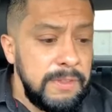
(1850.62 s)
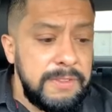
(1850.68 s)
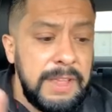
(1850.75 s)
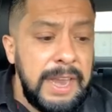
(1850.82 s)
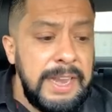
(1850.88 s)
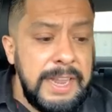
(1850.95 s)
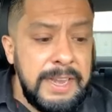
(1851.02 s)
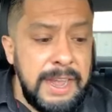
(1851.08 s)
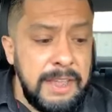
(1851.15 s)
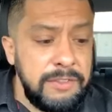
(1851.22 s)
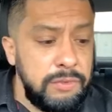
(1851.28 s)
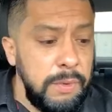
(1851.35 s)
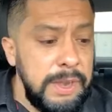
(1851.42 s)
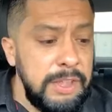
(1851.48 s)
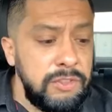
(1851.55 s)

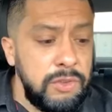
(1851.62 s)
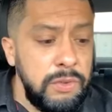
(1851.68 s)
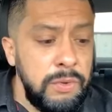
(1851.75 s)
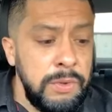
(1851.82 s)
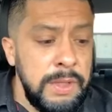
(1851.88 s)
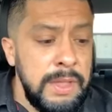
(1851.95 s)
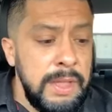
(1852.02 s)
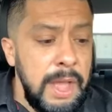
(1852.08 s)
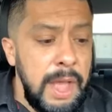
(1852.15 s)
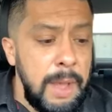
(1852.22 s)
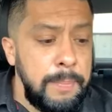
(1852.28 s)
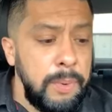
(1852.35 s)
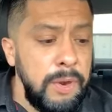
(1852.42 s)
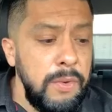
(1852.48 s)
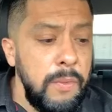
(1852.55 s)
Salinas,
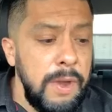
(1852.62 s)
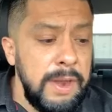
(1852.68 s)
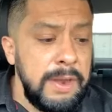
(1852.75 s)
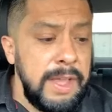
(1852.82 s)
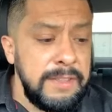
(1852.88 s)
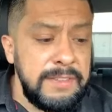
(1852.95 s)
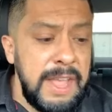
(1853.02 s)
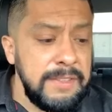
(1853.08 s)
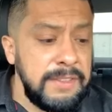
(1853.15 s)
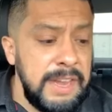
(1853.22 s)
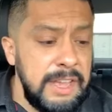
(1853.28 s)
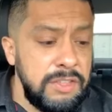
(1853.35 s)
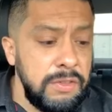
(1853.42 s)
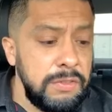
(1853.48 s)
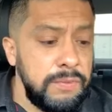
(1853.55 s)
22.1
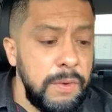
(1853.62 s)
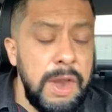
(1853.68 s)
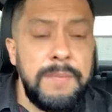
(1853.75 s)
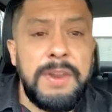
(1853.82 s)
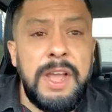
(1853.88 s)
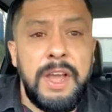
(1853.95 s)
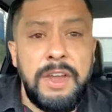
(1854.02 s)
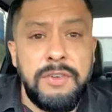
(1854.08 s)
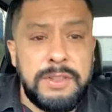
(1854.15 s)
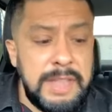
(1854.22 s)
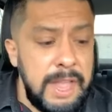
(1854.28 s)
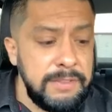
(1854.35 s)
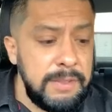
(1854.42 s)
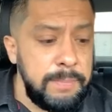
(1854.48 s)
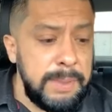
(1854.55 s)
assassinations for every
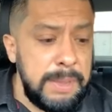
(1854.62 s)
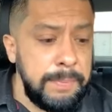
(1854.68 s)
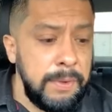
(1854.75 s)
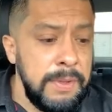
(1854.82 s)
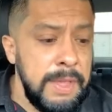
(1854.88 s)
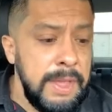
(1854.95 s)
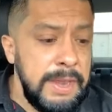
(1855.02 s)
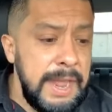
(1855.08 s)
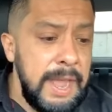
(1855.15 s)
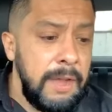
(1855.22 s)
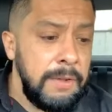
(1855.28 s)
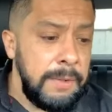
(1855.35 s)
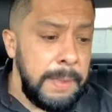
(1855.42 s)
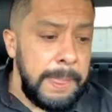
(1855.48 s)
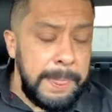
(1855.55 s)
100,000 people.
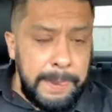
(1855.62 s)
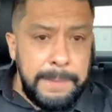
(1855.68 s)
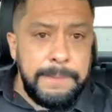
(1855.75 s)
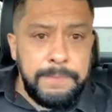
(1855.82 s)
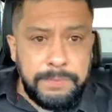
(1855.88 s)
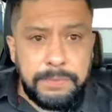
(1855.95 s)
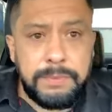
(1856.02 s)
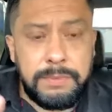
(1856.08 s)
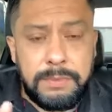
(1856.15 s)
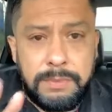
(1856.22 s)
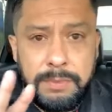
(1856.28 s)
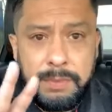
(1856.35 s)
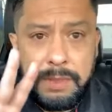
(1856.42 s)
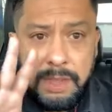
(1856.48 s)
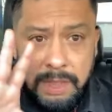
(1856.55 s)
Now,
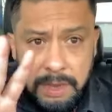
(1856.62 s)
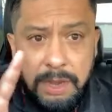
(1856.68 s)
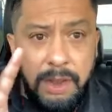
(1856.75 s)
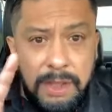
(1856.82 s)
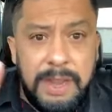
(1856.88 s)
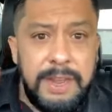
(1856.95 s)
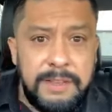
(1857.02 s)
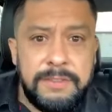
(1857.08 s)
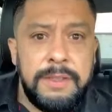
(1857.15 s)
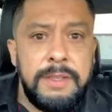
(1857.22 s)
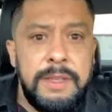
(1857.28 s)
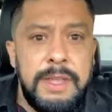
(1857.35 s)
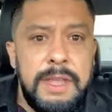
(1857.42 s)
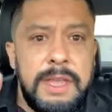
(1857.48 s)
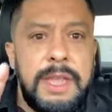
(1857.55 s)
look at this.
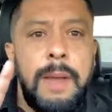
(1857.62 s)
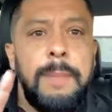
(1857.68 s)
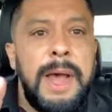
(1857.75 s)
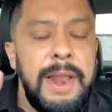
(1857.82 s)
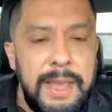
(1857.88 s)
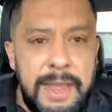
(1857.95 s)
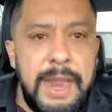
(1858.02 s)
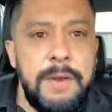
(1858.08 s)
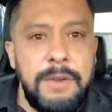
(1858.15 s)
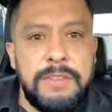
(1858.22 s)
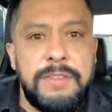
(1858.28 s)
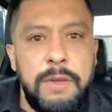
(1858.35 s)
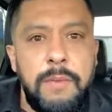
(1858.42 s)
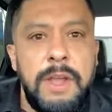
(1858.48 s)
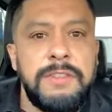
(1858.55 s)
Kamala
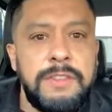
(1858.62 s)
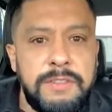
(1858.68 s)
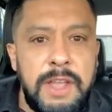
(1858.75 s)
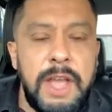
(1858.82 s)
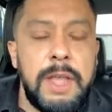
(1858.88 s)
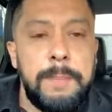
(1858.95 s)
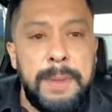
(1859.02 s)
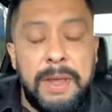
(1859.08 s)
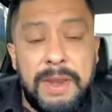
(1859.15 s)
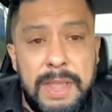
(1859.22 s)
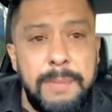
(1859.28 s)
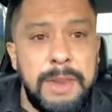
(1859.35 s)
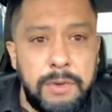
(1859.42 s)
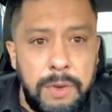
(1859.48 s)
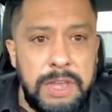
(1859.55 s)
Harris that wants to talk
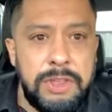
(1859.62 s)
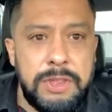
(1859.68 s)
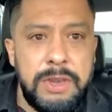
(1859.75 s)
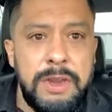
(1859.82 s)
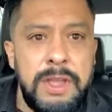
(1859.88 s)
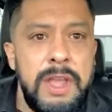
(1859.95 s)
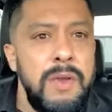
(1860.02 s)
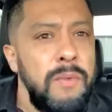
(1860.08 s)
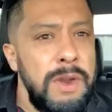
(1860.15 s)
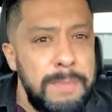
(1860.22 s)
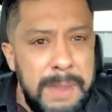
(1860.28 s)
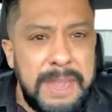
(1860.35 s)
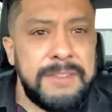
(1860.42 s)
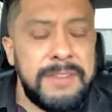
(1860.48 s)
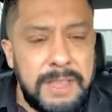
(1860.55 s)
about immigration
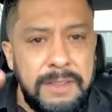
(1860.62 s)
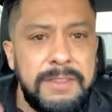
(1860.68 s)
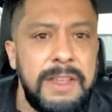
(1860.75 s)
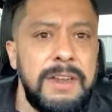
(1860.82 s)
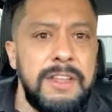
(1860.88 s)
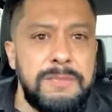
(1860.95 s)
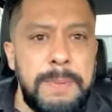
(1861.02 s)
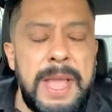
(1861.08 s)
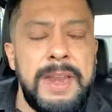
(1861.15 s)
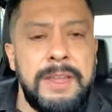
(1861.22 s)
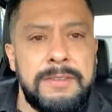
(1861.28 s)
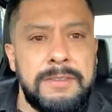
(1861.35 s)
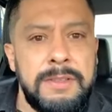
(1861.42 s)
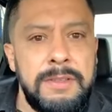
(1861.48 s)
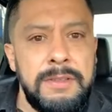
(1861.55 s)
with Mexicans and
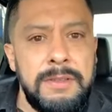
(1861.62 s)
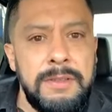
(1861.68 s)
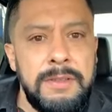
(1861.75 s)
Hispanics.